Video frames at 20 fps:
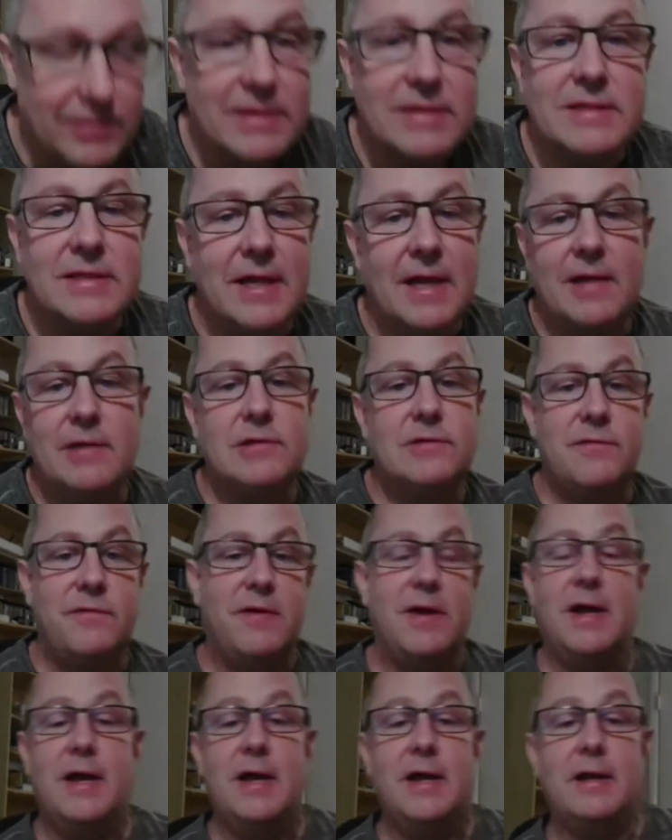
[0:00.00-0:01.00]
that sounds
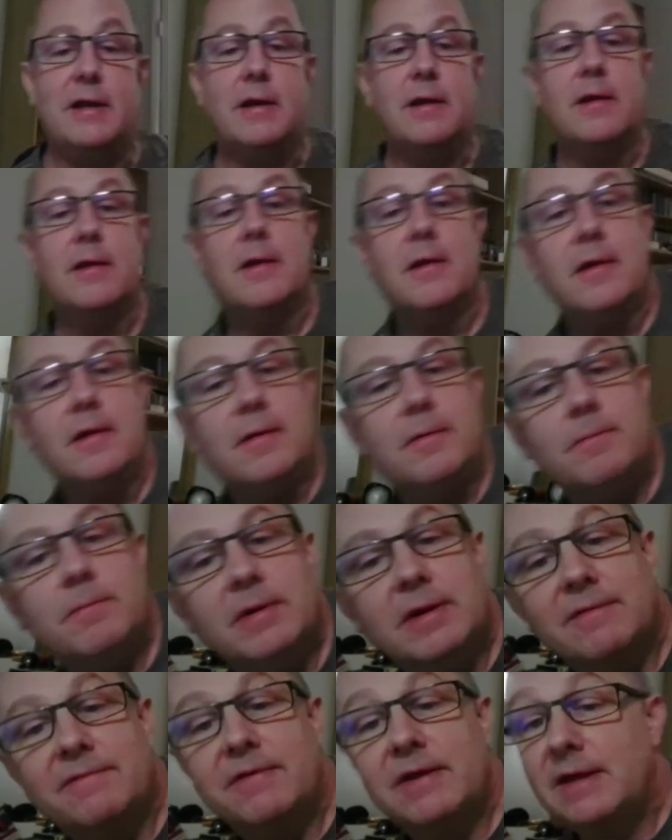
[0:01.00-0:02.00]
fine,
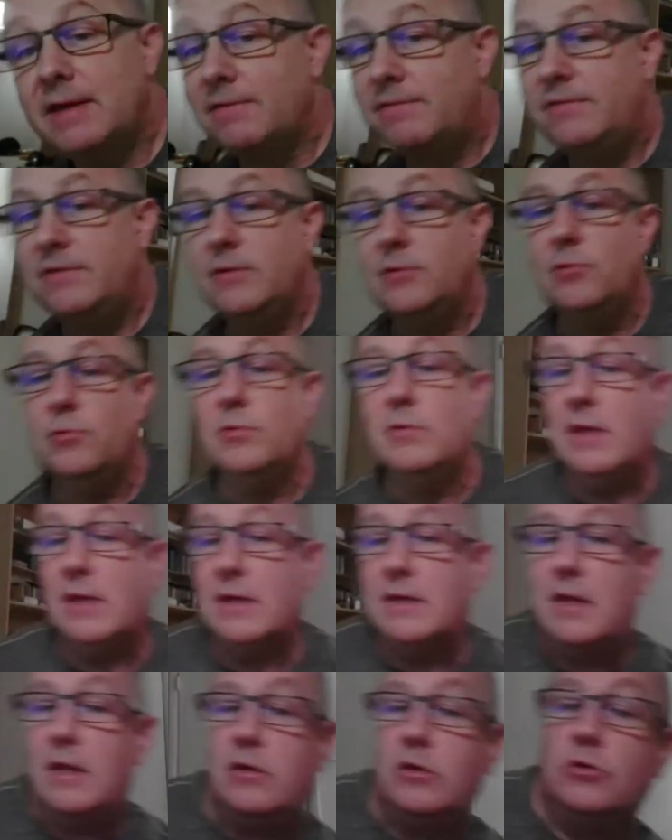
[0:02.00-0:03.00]
but I've had a few
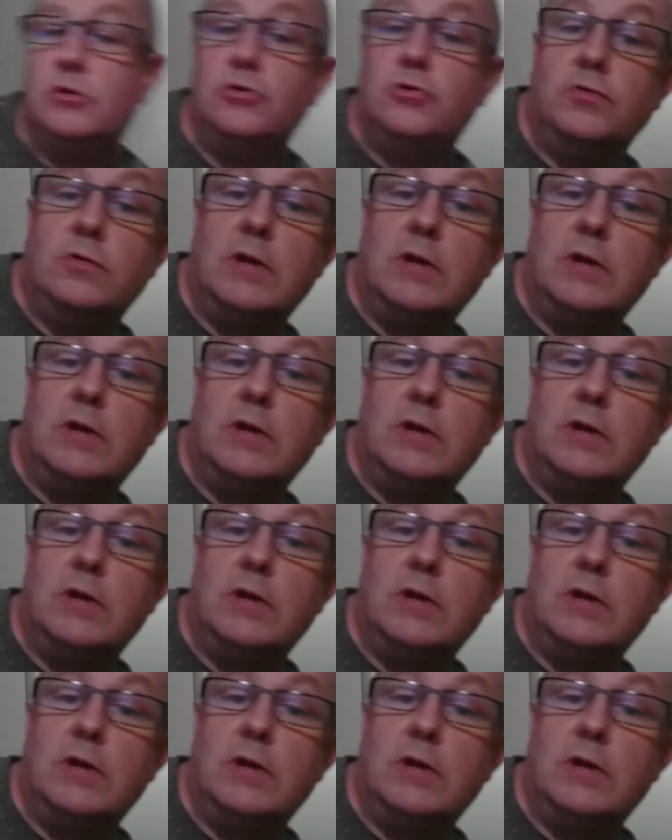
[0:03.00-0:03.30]
that do